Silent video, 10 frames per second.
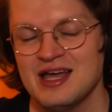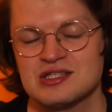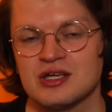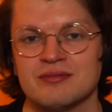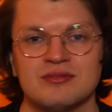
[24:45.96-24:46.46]

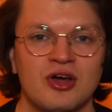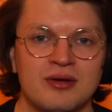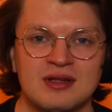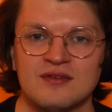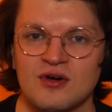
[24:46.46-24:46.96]
So no,
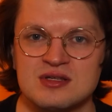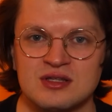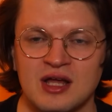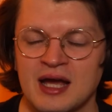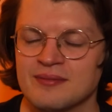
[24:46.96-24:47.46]
In the Forest of
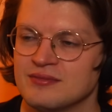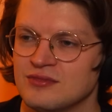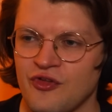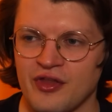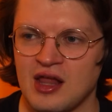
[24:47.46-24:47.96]
the Night,
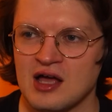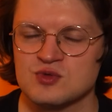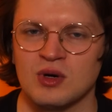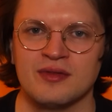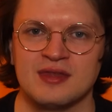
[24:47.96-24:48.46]
you're the last
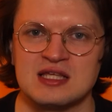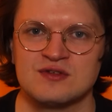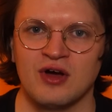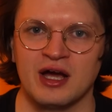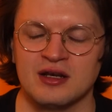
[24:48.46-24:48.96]
one, that's
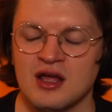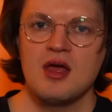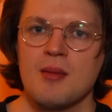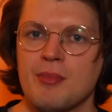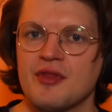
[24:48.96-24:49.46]
fine.
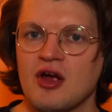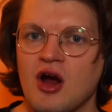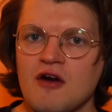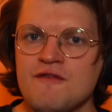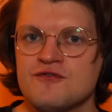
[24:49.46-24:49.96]
But there
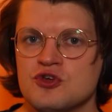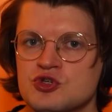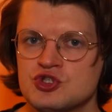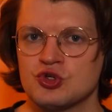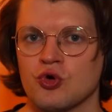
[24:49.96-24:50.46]
are a few
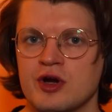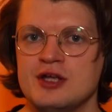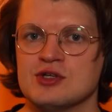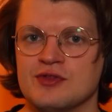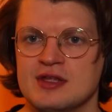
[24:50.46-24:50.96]

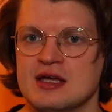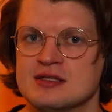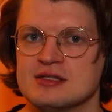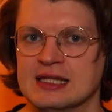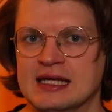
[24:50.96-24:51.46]
stories on
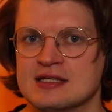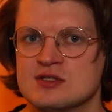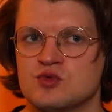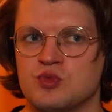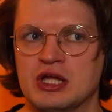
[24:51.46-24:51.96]
this
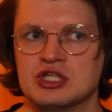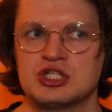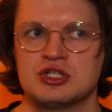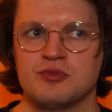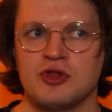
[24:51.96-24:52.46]
list
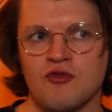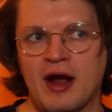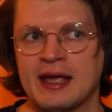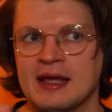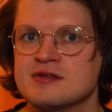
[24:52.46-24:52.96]
which the
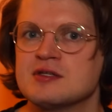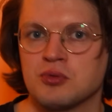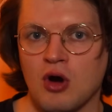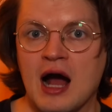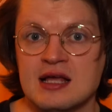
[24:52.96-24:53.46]
ranking
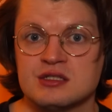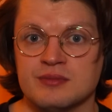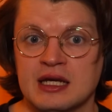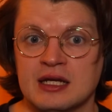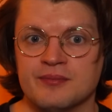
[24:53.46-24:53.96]
surprised
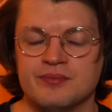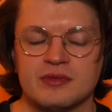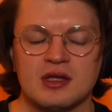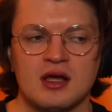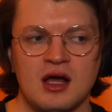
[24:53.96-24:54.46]
me.
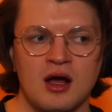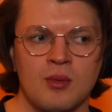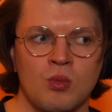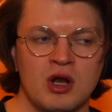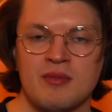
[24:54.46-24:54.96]

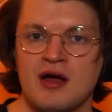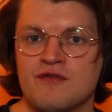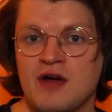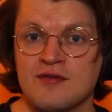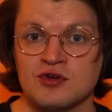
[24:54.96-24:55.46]
One of my
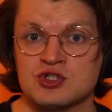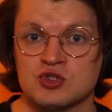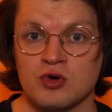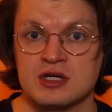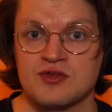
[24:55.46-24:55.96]
favorite
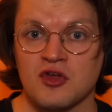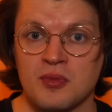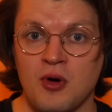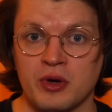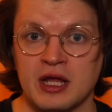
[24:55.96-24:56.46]
stories of the
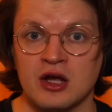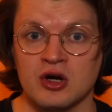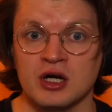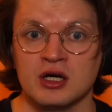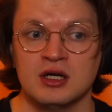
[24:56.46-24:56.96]
Capaldi
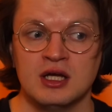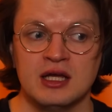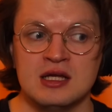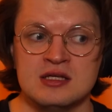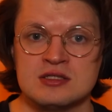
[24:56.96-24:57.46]
era
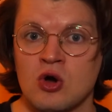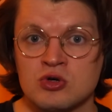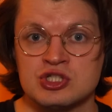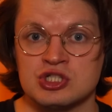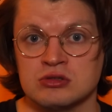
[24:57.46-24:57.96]
is
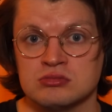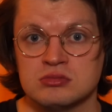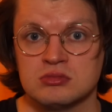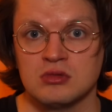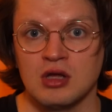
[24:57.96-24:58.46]
Oxygen.
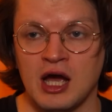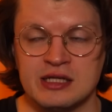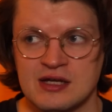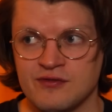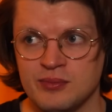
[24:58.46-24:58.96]
I
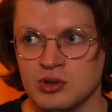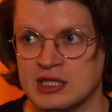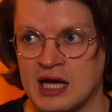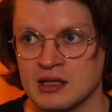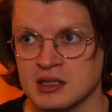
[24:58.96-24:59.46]
definitely put
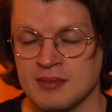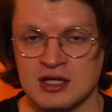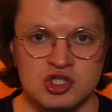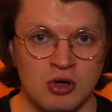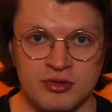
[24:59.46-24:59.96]
that in my
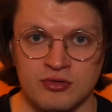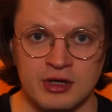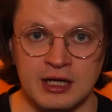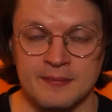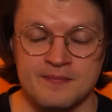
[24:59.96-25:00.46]
top
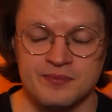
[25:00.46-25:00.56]
3.